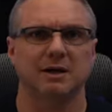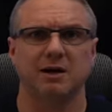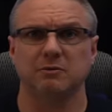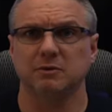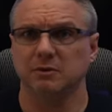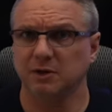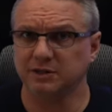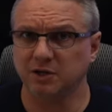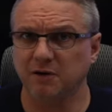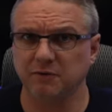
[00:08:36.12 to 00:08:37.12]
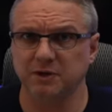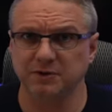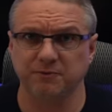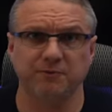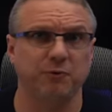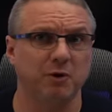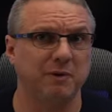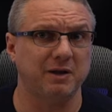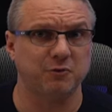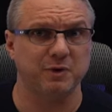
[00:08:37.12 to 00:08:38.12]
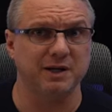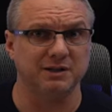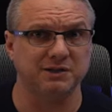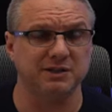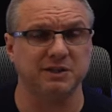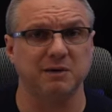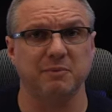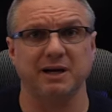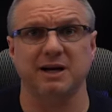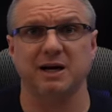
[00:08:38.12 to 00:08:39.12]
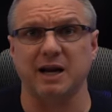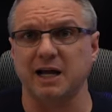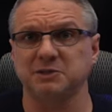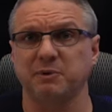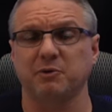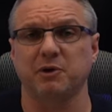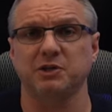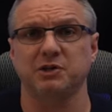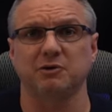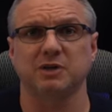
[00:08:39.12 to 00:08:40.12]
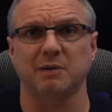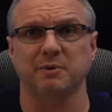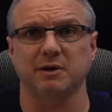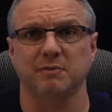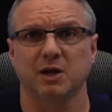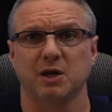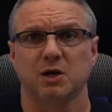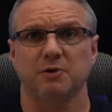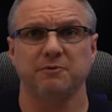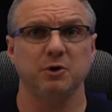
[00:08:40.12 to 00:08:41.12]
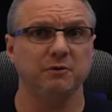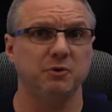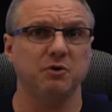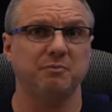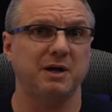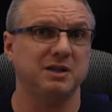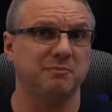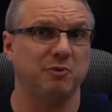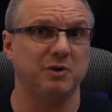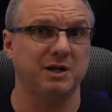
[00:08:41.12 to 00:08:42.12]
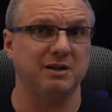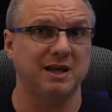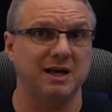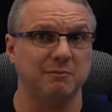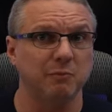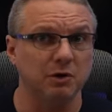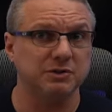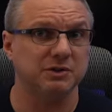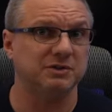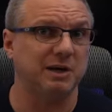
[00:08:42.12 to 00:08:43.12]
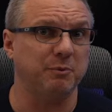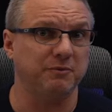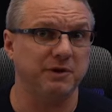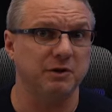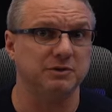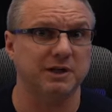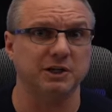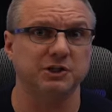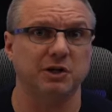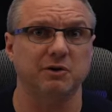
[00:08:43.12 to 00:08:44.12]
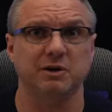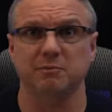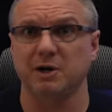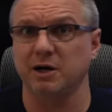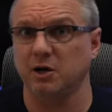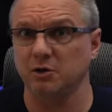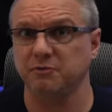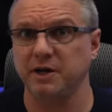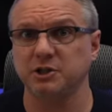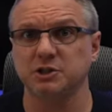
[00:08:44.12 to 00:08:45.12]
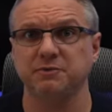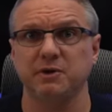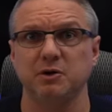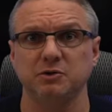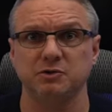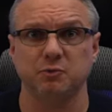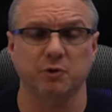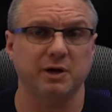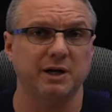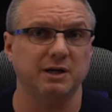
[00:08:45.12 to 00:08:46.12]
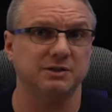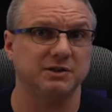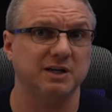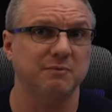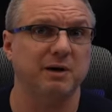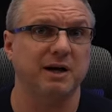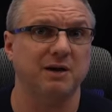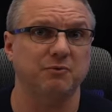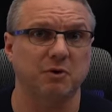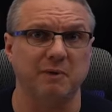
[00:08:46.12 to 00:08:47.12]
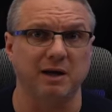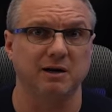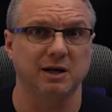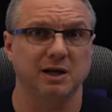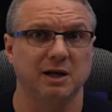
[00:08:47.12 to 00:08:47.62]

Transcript: Now, let's cover this four by three and sixteen by nine aspect ratio topic. A few of you have made the point that most of the sample videos that I shared in my other V H S videos were in a sixteen by nine format.